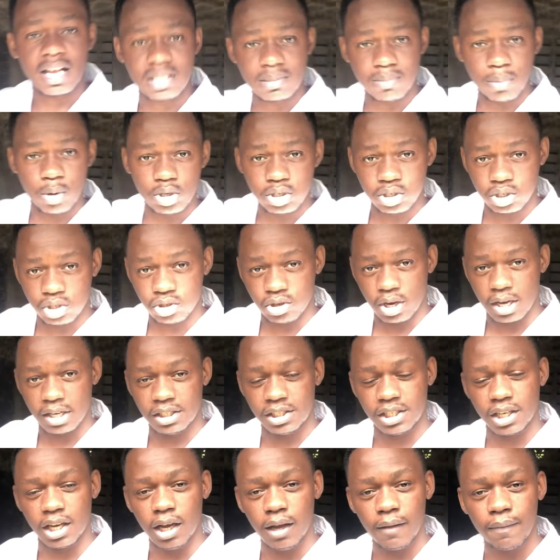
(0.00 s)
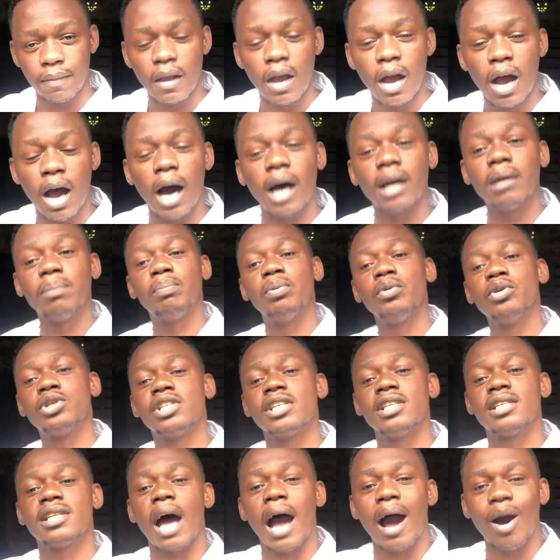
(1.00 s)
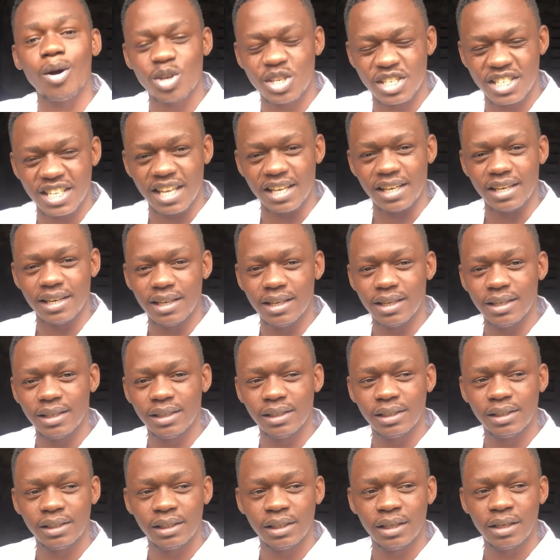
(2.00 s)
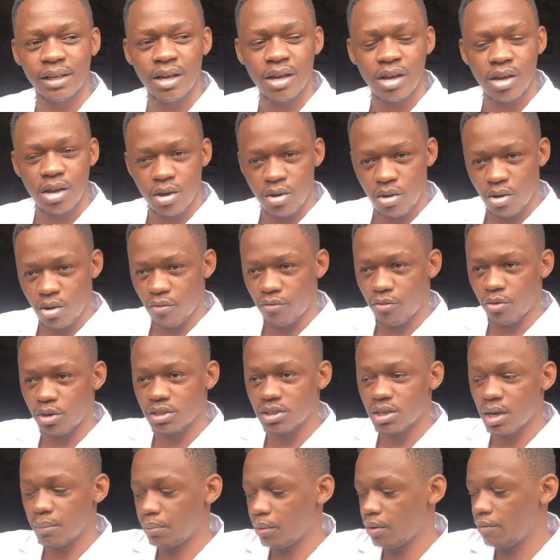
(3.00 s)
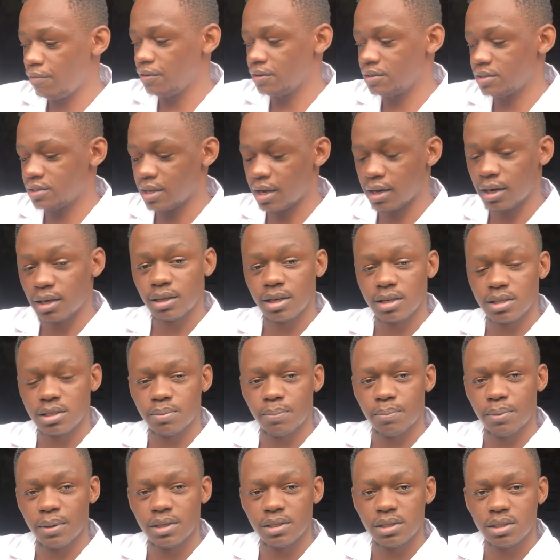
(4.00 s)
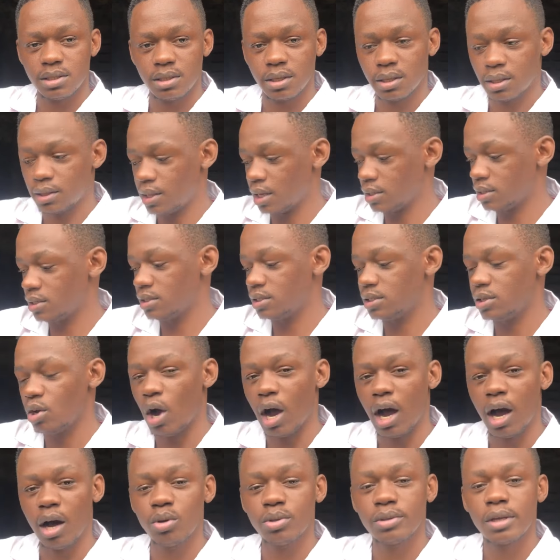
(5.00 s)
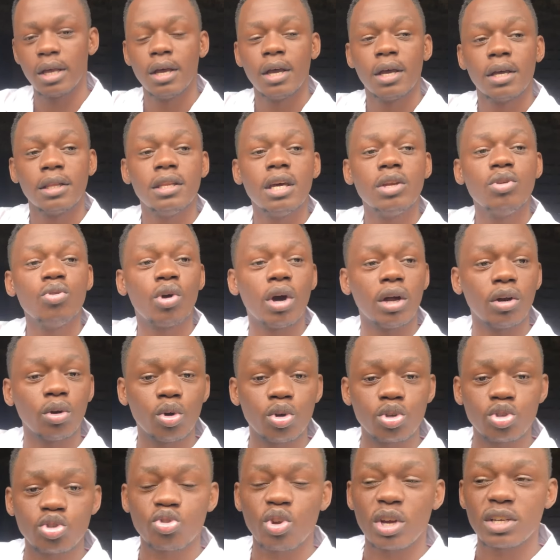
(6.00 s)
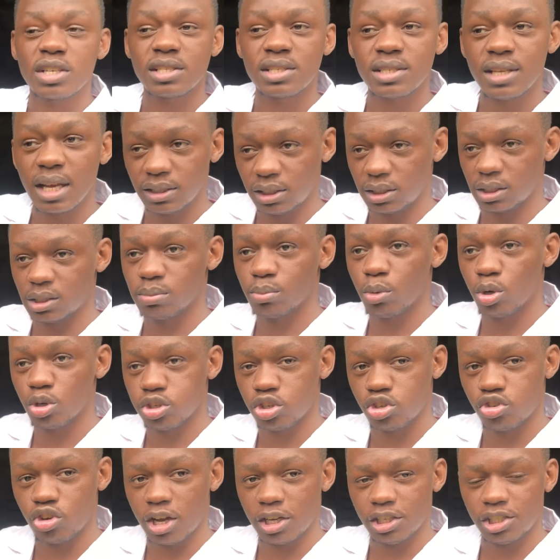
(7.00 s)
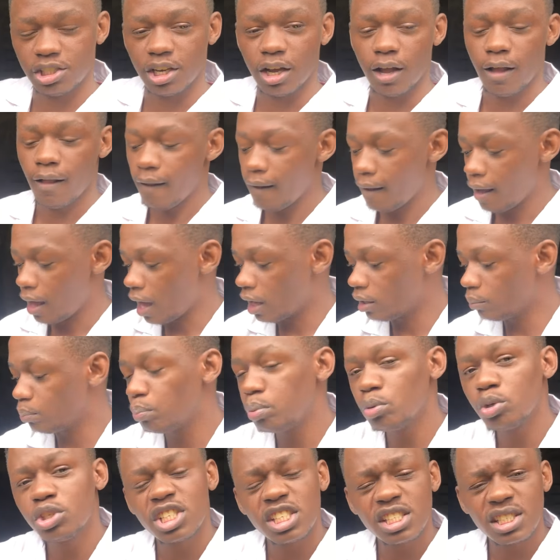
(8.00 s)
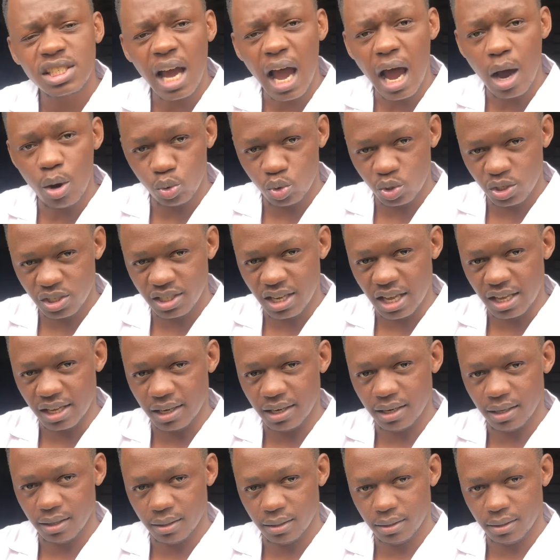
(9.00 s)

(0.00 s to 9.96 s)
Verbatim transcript: small structure and put it outside. For example, if it is a rented space, that is your house, then you can construct such a small structure and put it outside.